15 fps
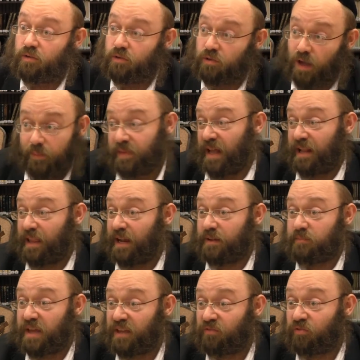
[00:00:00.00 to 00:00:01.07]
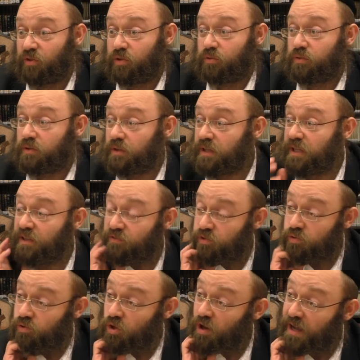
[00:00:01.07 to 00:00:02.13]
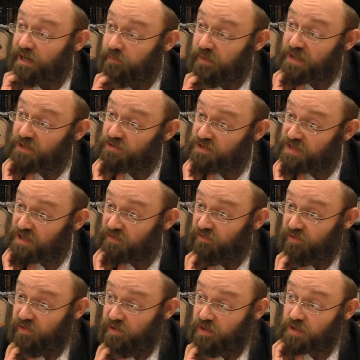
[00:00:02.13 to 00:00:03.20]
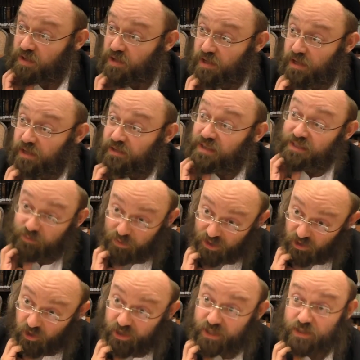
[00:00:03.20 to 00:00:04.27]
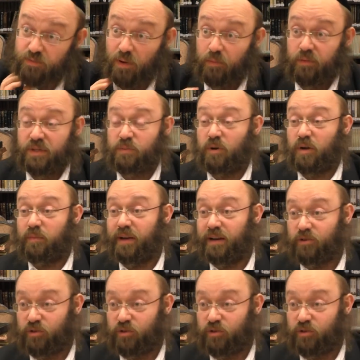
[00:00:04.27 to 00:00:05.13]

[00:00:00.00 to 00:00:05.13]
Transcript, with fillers: allowed to make for you if you know how to make yourself. There's a machloikas. Remember, we spoke about in